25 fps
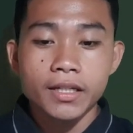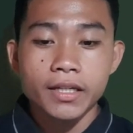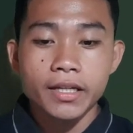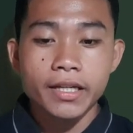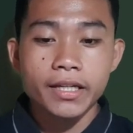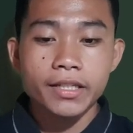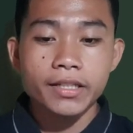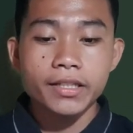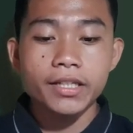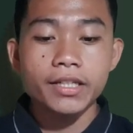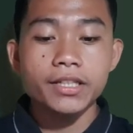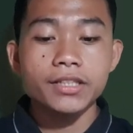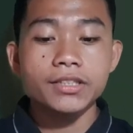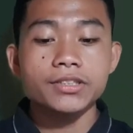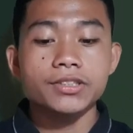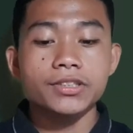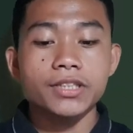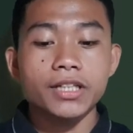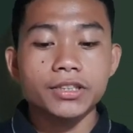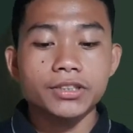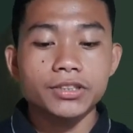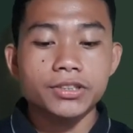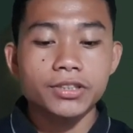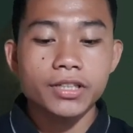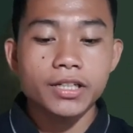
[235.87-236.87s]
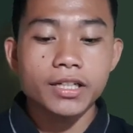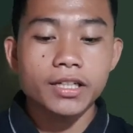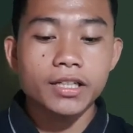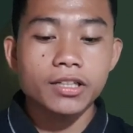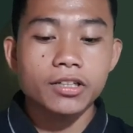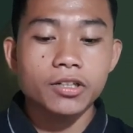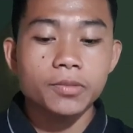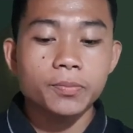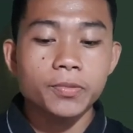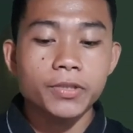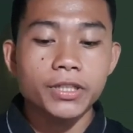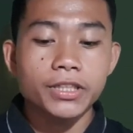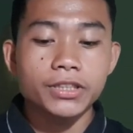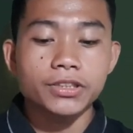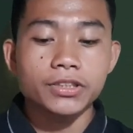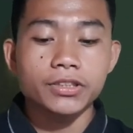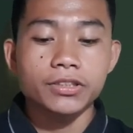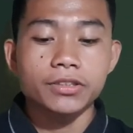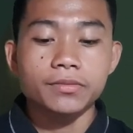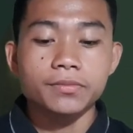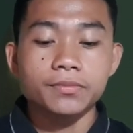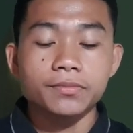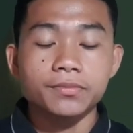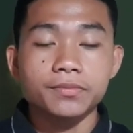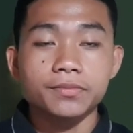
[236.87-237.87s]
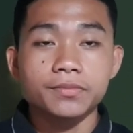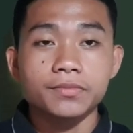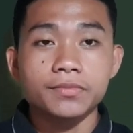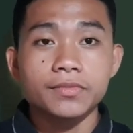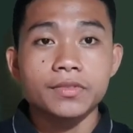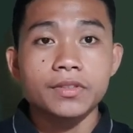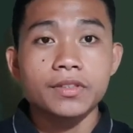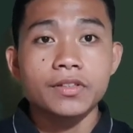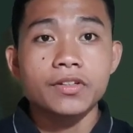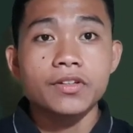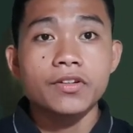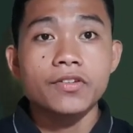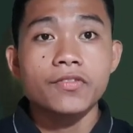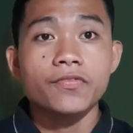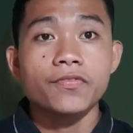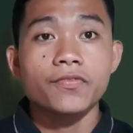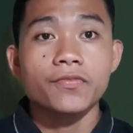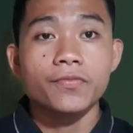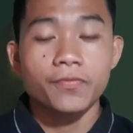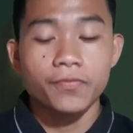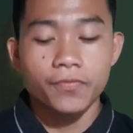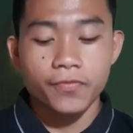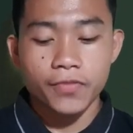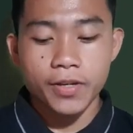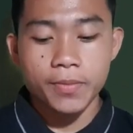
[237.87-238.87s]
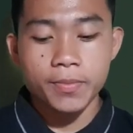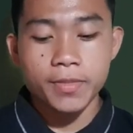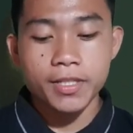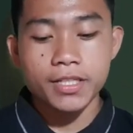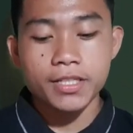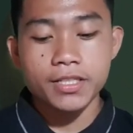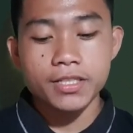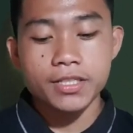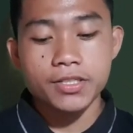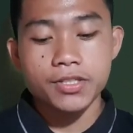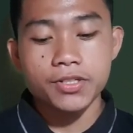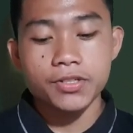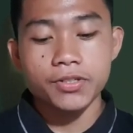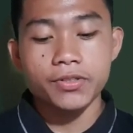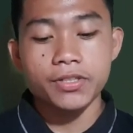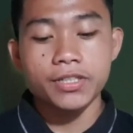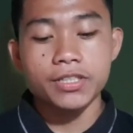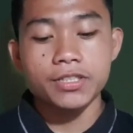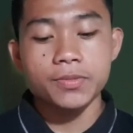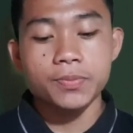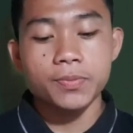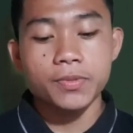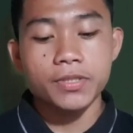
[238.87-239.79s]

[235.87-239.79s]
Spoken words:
Ending structural oppression. Feminist theories